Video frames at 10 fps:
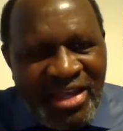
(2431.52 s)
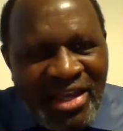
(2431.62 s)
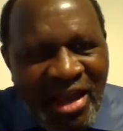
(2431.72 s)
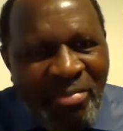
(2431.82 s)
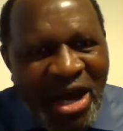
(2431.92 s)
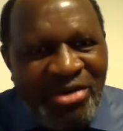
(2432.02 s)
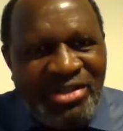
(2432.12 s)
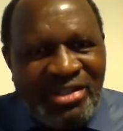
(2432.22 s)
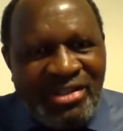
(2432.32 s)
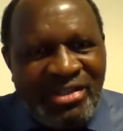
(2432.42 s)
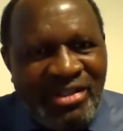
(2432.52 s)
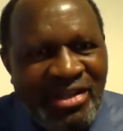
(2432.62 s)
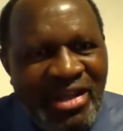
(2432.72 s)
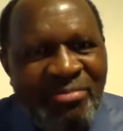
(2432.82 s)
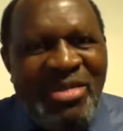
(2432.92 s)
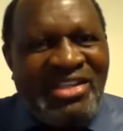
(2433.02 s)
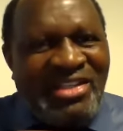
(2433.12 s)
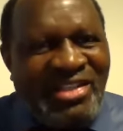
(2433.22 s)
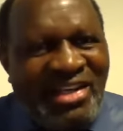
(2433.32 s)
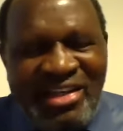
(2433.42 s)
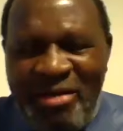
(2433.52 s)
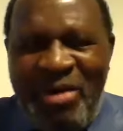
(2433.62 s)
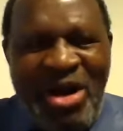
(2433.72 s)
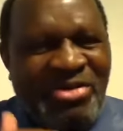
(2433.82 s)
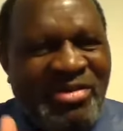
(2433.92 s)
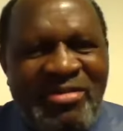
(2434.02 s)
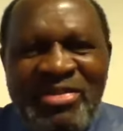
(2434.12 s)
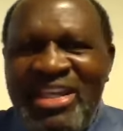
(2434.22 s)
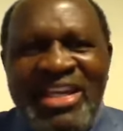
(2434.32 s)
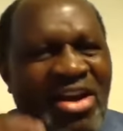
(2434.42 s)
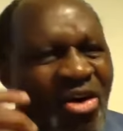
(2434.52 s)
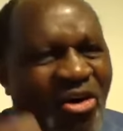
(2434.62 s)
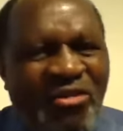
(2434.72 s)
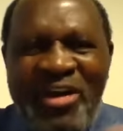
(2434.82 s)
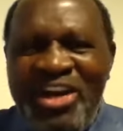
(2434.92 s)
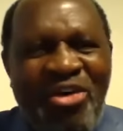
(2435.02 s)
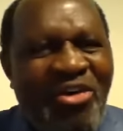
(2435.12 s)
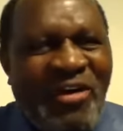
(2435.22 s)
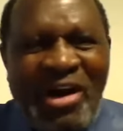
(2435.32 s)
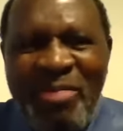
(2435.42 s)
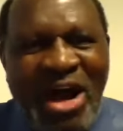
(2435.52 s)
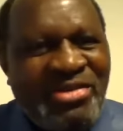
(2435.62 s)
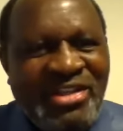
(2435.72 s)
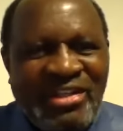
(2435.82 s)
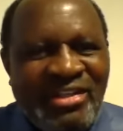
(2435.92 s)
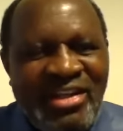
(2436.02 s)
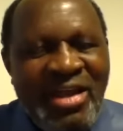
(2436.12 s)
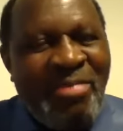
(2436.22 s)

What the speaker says: Think about it. Meditate about, think over and over about it.